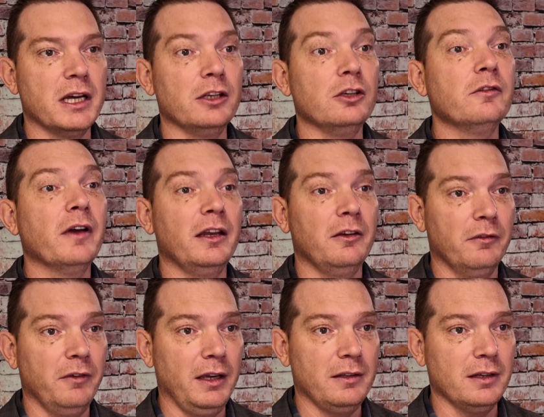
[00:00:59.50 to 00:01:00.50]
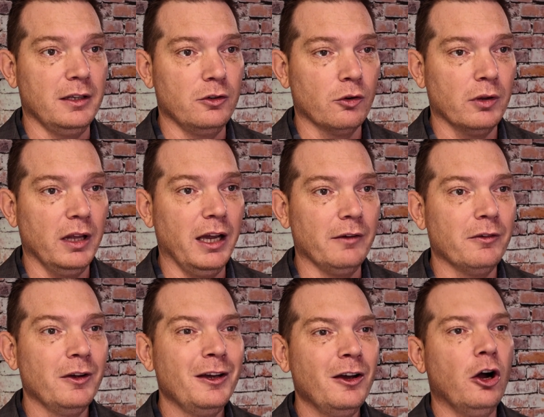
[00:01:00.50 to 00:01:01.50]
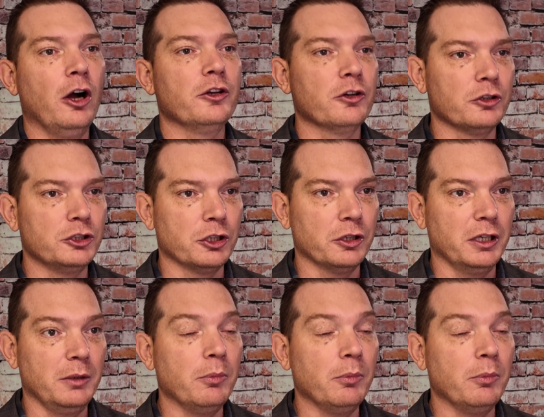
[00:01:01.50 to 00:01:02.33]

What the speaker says: that you've had to face in your life on your journey,